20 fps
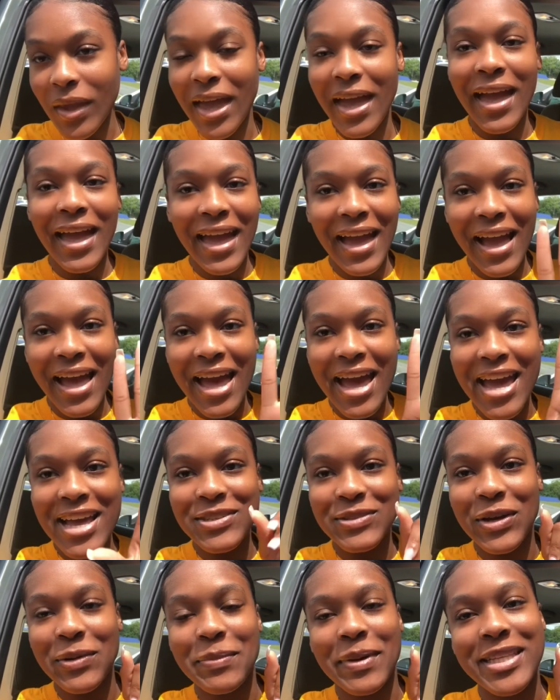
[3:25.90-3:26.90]
Hey
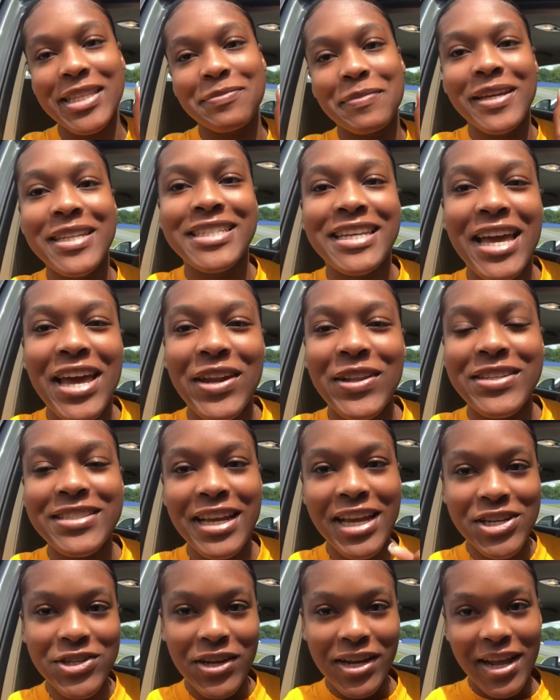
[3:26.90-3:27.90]
guys, welcome back to my channel. It's
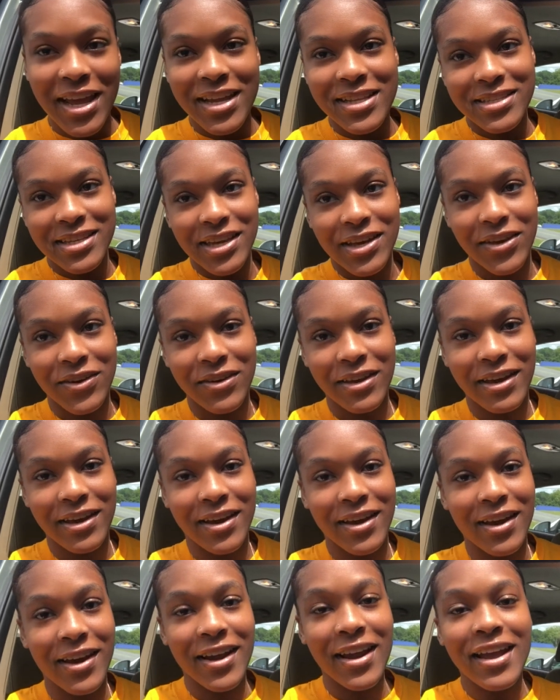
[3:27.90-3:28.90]
Adriana ATL
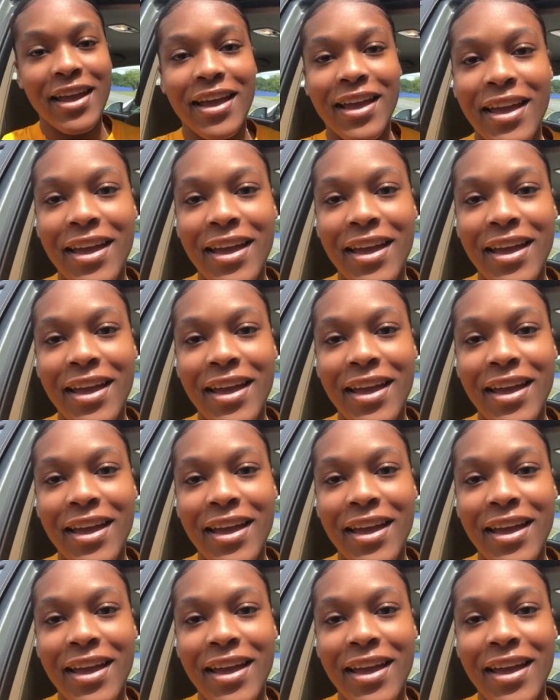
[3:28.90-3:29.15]
here.